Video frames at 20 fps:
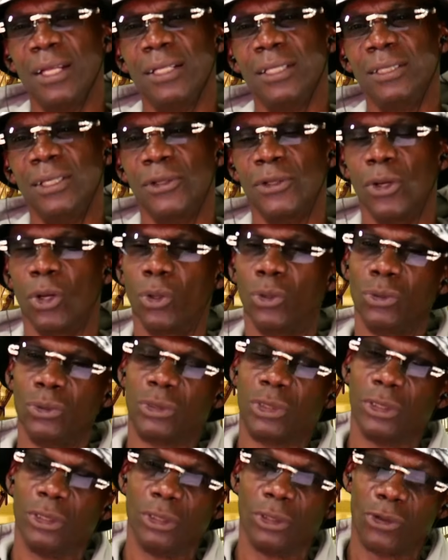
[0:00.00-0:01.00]
you know,
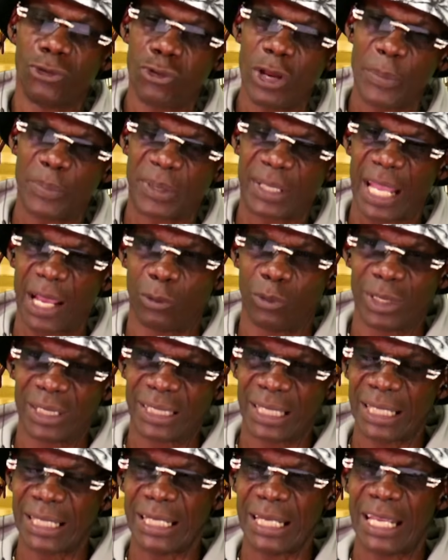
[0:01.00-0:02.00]
to the Crips that was
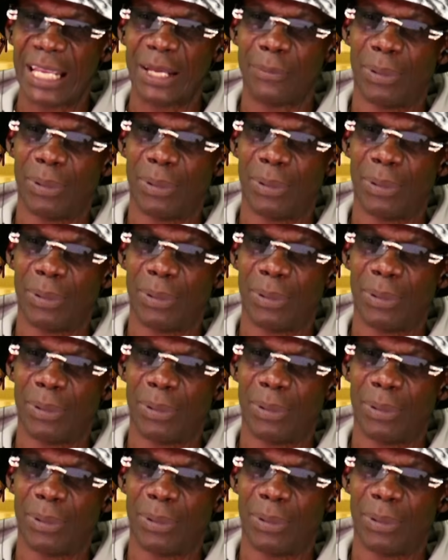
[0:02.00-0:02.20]
in there,